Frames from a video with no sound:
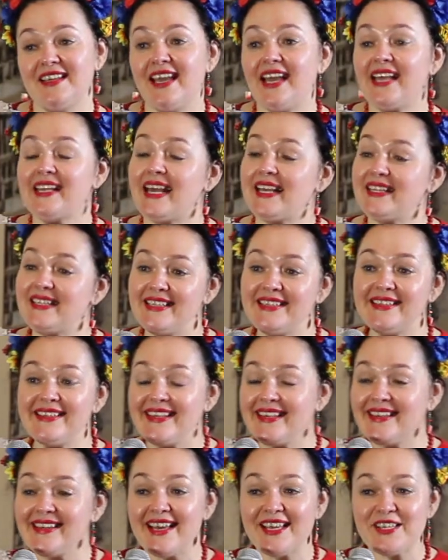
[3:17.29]
And I didn't
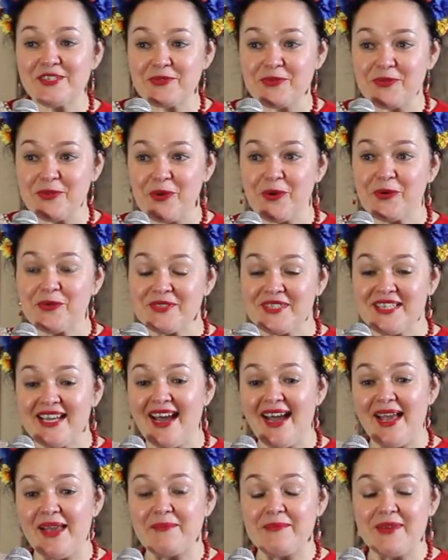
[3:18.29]
realize for a long
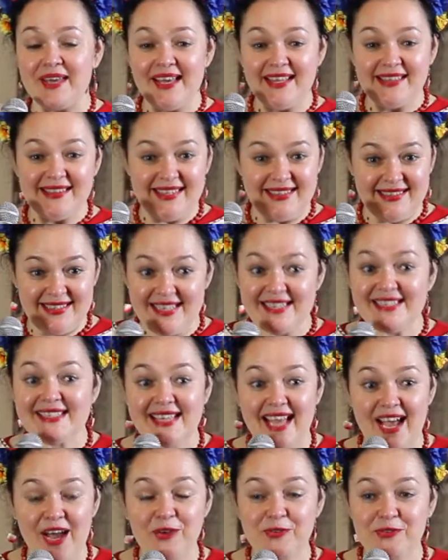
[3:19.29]
time that this
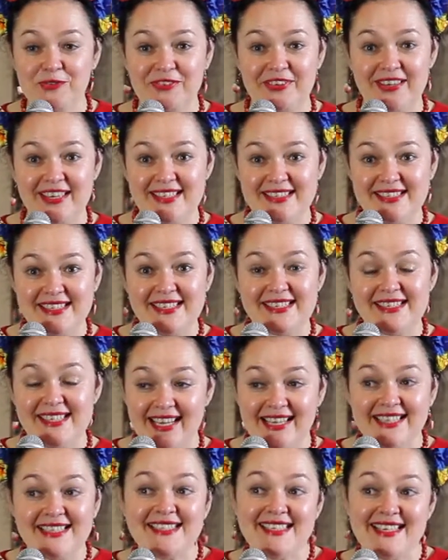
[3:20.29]
outfit is
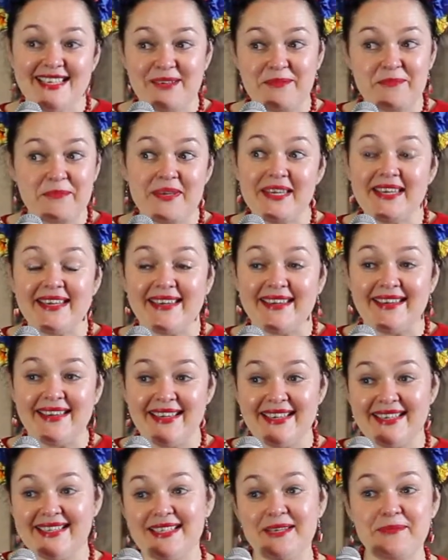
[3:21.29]
actually me.
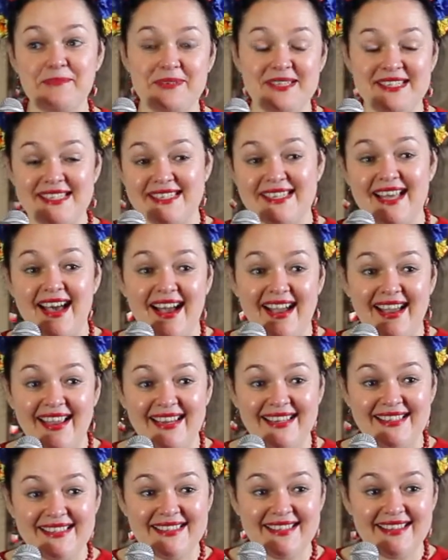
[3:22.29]
Deep
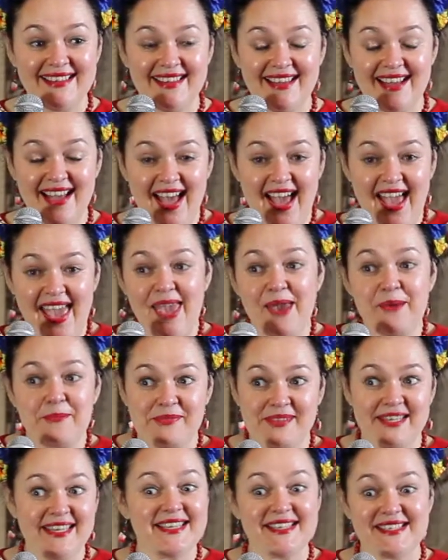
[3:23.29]
inside, I am
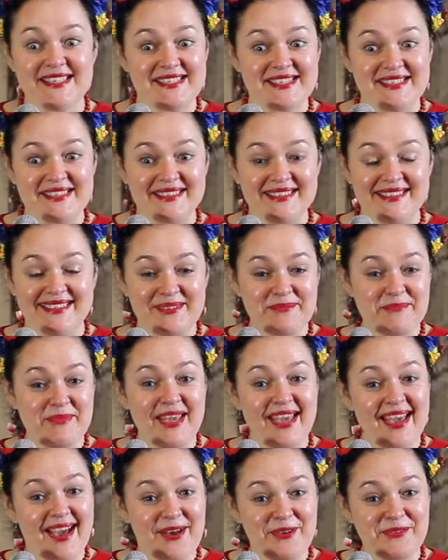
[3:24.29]
this,
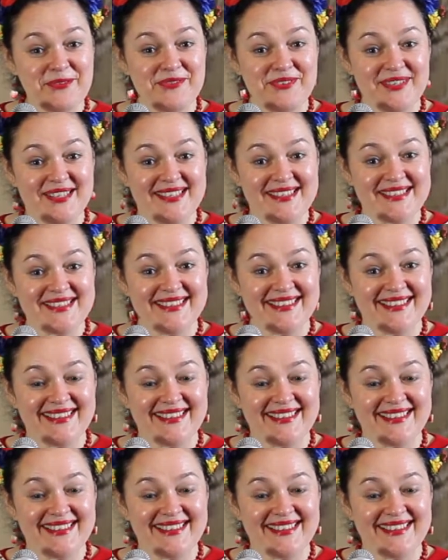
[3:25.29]
my outfit.